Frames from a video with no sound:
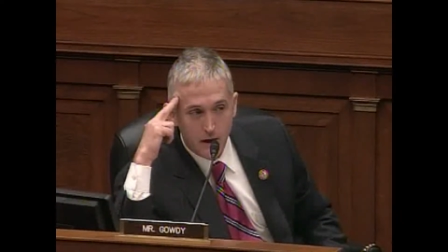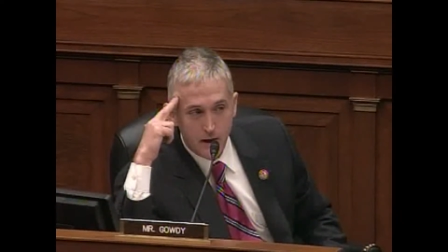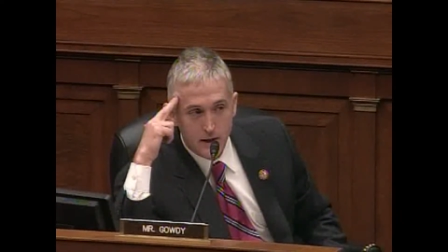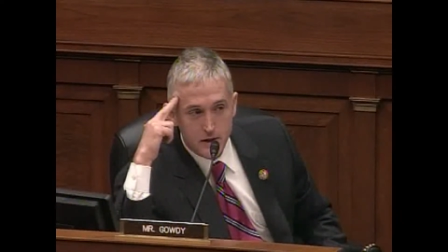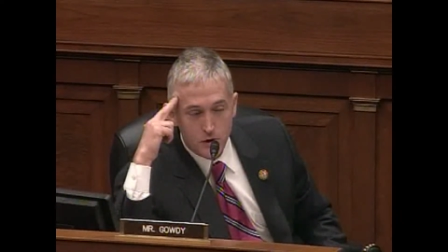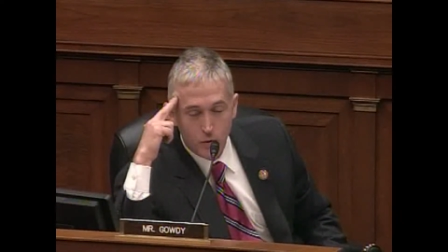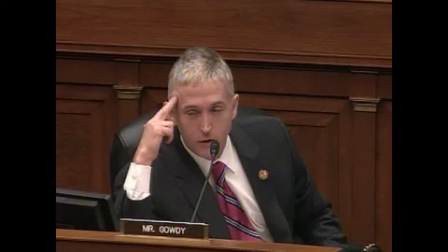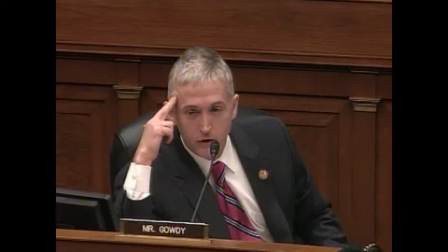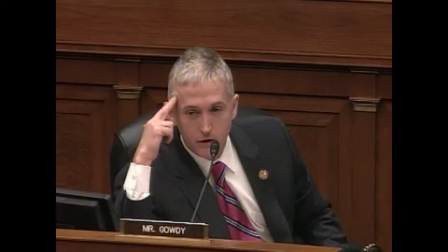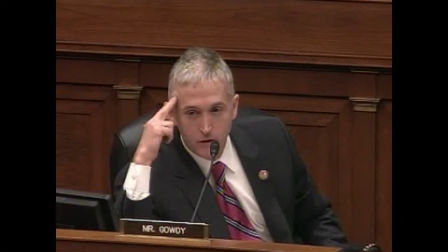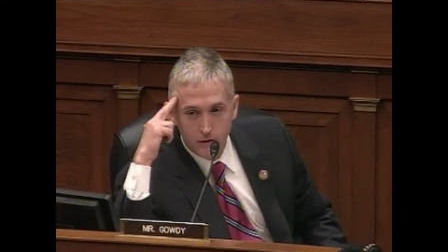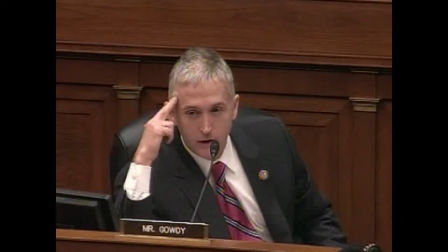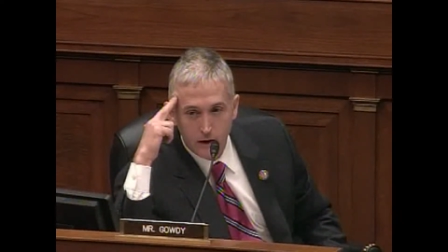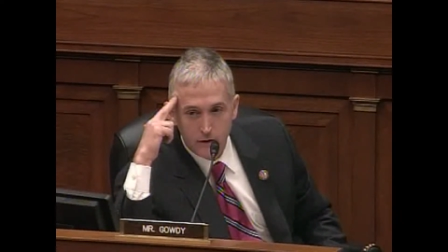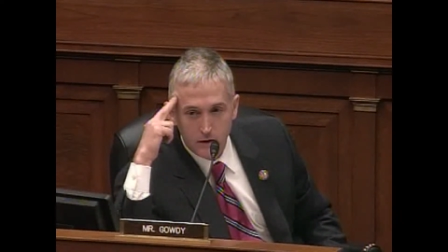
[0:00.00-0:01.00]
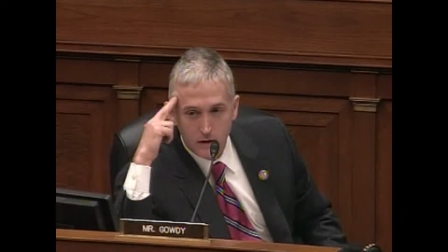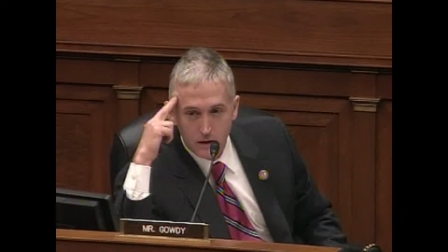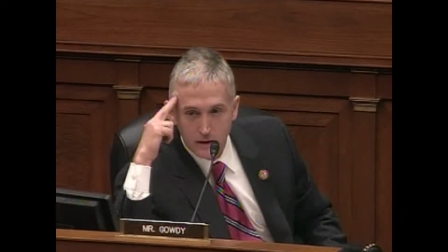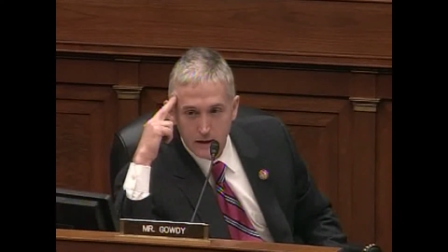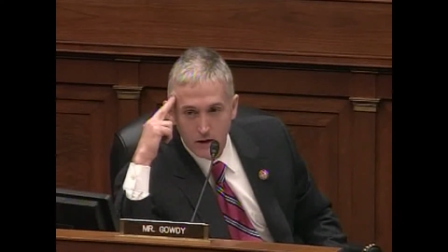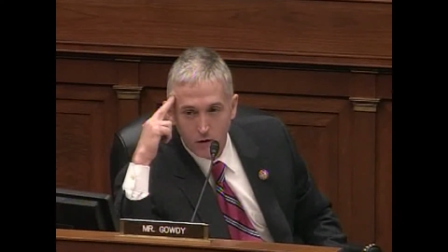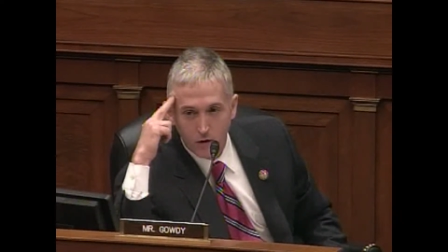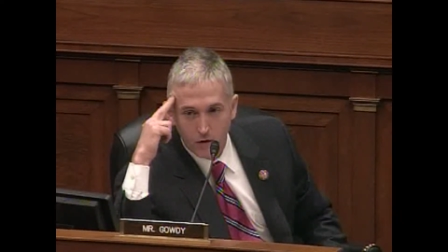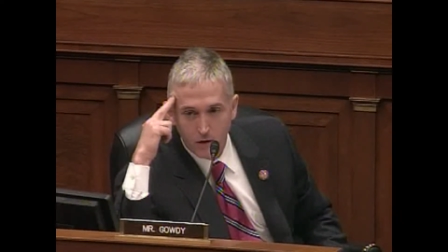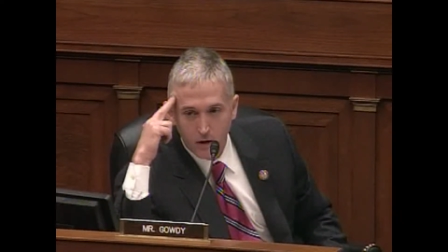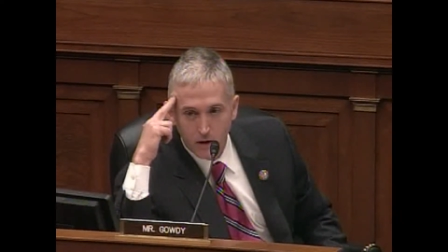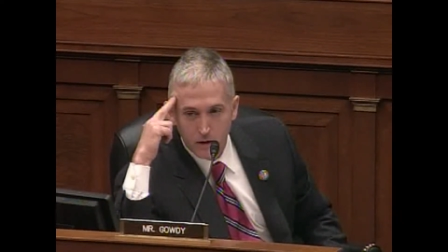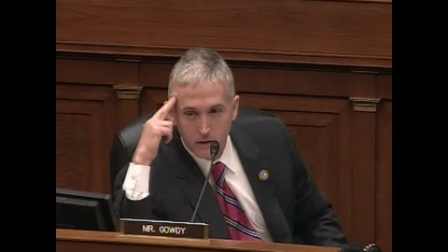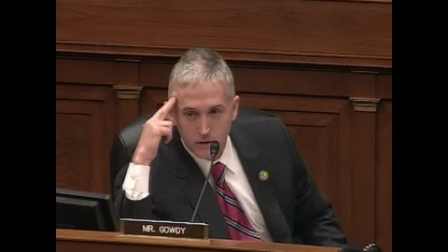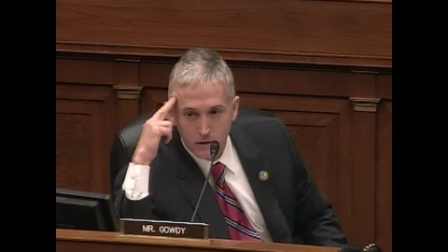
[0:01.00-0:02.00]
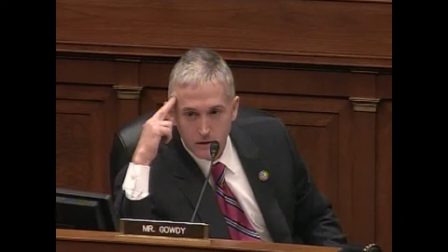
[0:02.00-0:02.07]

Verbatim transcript: Well, I asked whether you found it legal or not.